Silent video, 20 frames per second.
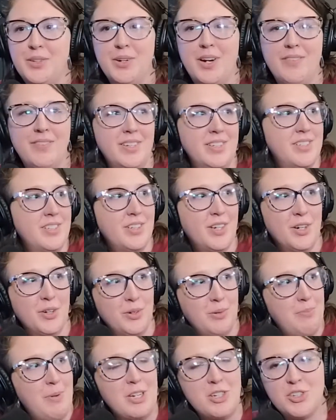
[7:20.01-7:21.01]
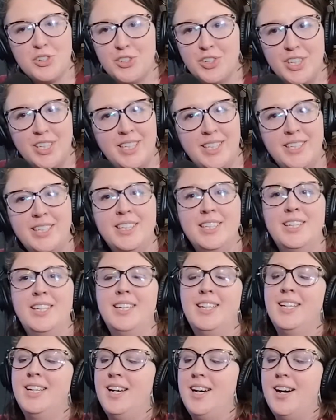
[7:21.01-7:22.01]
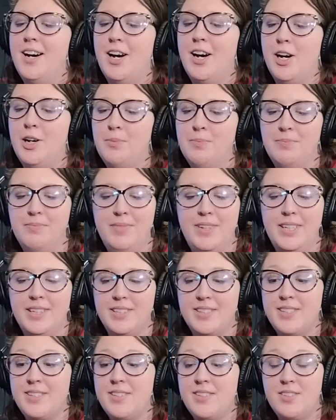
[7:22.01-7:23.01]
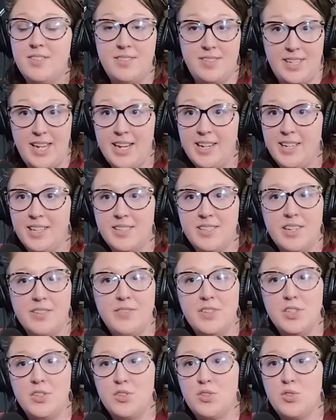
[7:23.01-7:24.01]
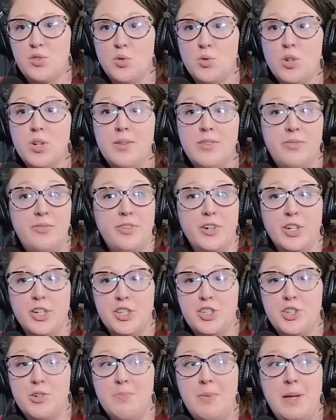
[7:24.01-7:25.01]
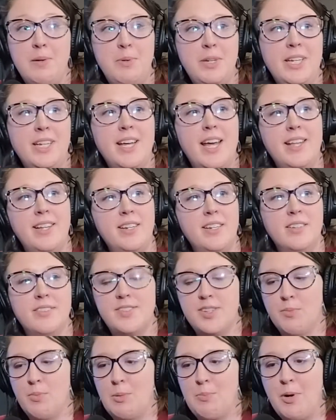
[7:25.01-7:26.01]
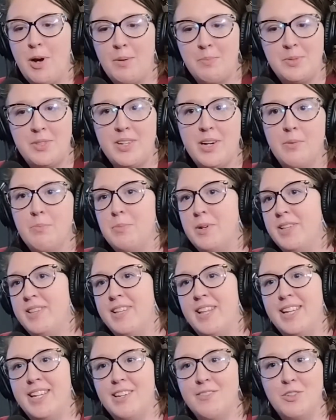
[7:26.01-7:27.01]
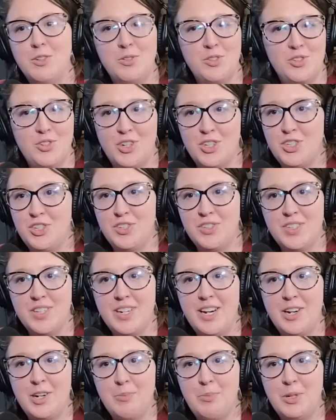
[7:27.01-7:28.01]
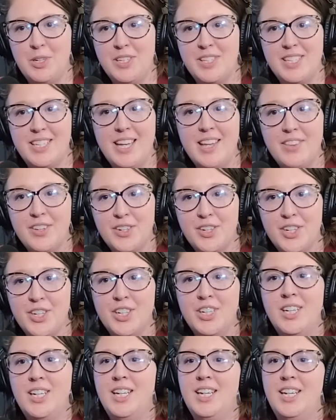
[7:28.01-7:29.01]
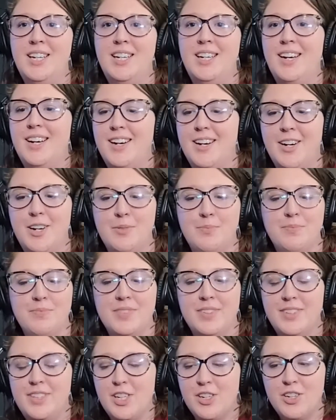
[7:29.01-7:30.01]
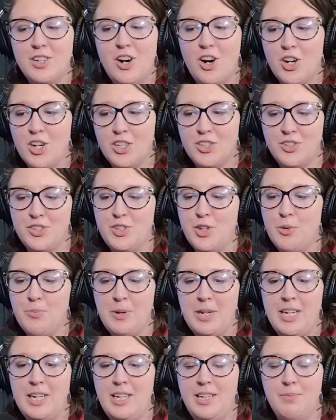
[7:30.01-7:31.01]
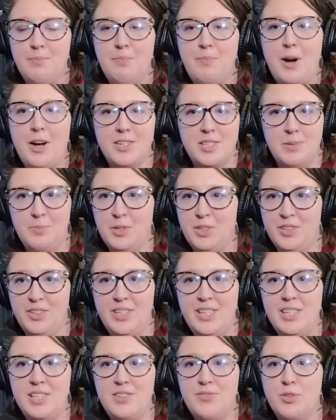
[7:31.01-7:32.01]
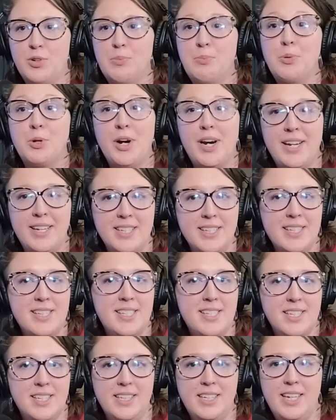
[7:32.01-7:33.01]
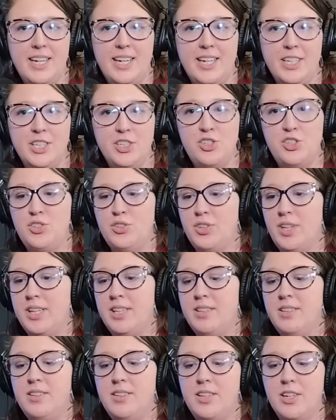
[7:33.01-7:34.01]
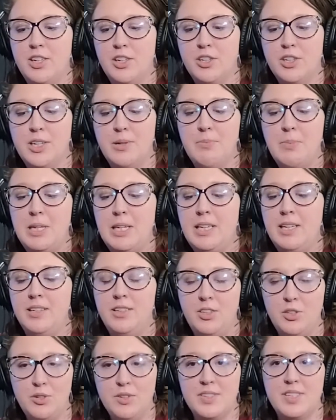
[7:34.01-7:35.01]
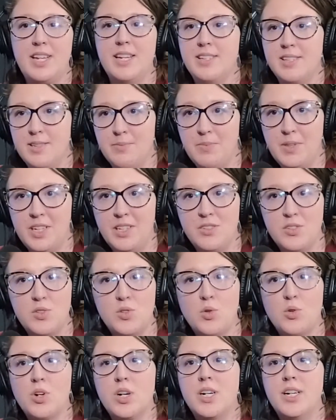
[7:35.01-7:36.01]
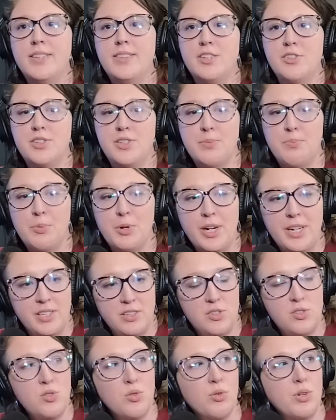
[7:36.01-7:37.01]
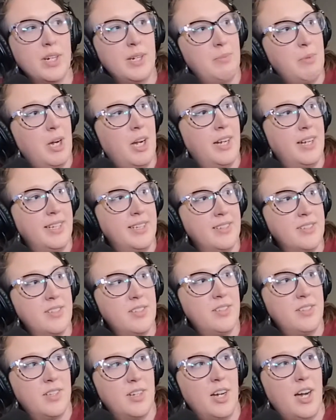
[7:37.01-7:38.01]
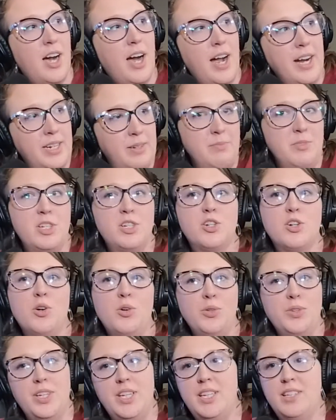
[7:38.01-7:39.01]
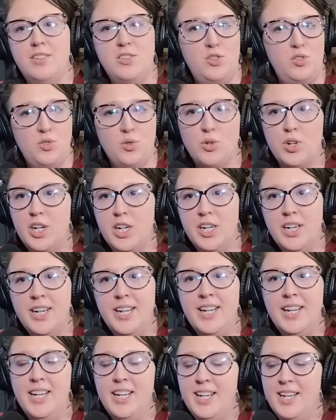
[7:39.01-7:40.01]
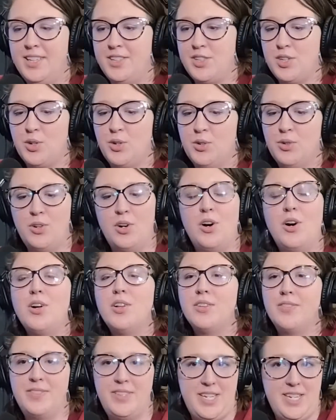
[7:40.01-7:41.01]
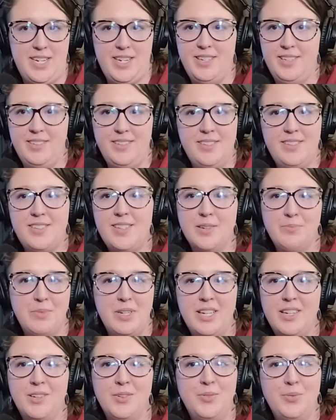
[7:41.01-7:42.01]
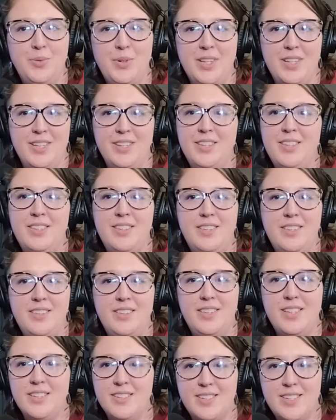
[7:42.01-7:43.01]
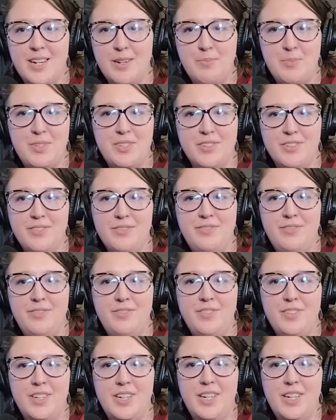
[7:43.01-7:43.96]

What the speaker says: you having to go and measure it. It's scanning stuff in store, furniture maybe, and someone pops up and they give you instructions on how to put it together. There are so many possibilities for brands to engage. Like you can scan something in store and there's a brand story behind the item that you're holding in the store. And so all of that is coming with these types of